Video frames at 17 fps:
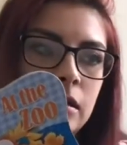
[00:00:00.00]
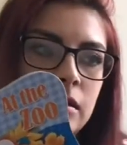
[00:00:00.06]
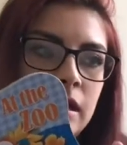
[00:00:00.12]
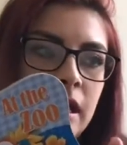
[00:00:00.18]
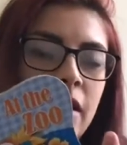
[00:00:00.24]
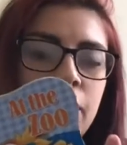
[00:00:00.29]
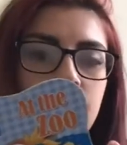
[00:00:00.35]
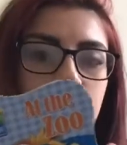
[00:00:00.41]

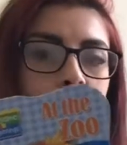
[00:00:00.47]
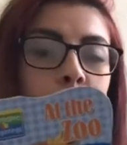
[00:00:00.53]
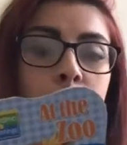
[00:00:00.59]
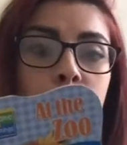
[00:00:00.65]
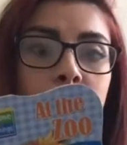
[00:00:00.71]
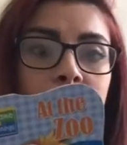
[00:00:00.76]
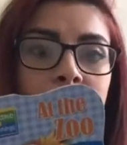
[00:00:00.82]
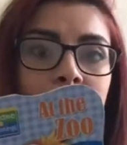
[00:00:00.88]
They have
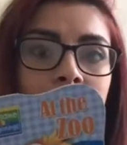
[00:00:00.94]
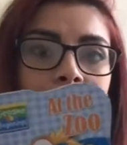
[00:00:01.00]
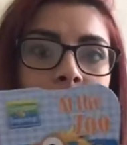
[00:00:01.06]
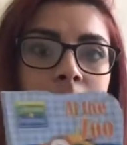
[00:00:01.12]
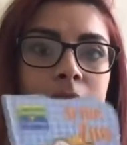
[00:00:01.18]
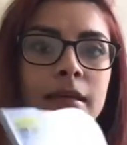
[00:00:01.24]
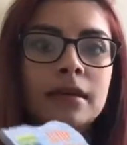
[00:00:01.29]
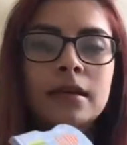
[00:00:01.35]
Bubble
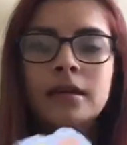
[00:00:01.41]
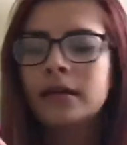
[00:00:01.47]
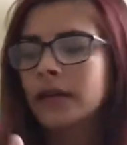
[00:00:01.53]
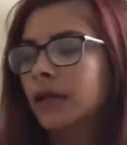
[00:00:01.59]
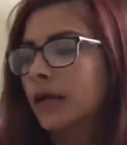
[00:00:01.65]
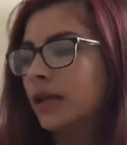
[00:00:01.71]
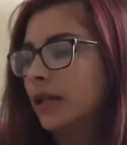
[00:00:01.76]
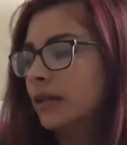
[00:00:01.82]
Bath.
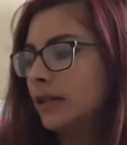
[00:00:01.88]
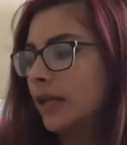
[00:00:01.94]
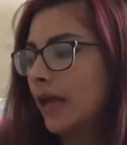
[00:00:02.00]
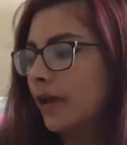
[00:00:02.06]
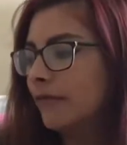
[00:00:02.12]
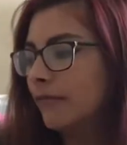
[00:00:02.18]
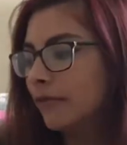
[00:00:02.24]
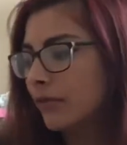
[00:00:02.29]
They
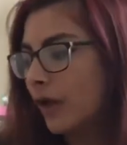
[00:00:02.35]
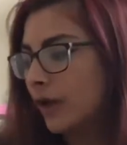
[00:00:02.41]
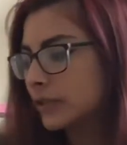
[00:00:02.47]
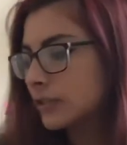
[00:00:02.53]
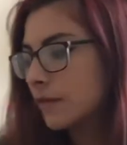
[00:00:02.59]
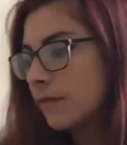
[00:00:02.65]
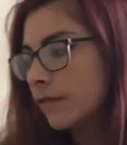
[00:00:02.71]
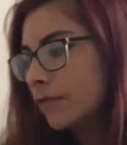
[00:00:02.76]
have
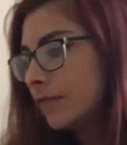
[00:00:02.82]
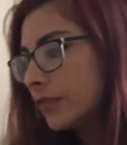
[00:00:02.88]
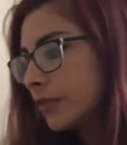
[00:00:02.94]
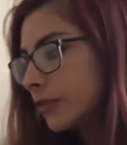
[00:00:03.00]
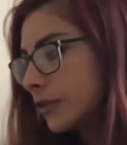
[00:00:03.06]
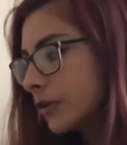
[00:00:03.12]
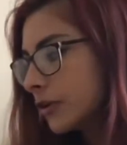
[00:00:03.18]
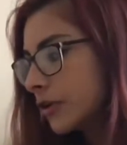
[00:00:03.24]
lots of
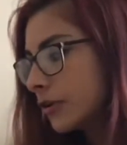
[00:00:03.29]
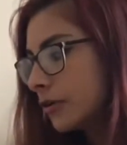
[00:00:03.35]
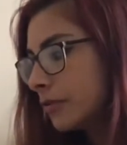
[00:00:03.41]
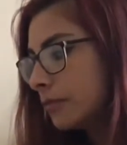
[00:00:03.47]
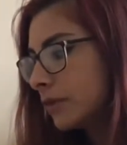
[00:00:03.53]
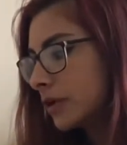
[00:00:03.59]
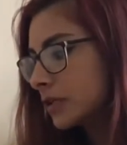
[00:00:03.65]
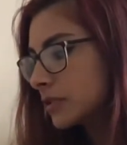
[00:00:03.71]
good other
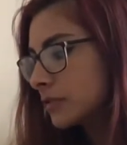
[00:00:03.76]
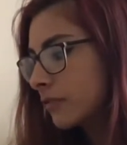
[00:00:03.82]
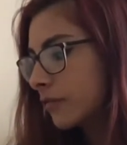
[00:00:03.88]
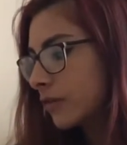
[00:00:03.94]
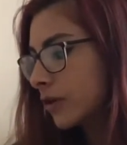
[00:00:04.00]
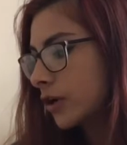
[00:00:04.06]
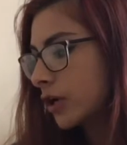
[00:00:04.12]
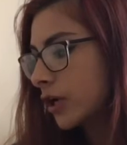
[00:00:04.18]
books
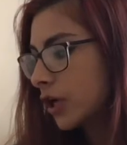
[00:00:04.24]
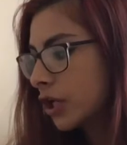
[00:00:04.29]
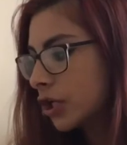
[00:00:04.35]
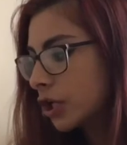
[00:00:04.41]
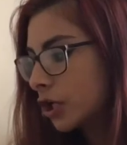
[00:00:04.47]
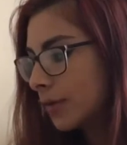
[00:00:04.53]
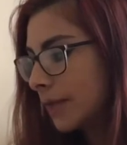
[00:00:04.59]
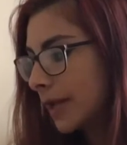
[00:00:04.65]
for
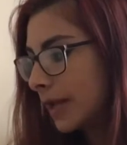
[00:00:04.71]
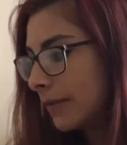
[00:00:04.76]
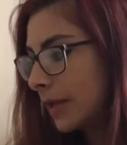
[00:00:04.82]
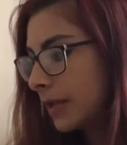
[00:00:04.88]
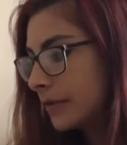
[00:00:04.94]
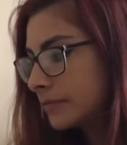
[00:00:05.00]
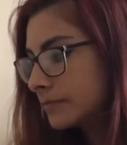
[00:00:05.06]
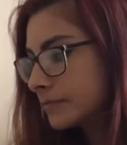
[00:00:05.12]
your
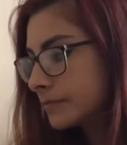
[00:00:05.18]
baby.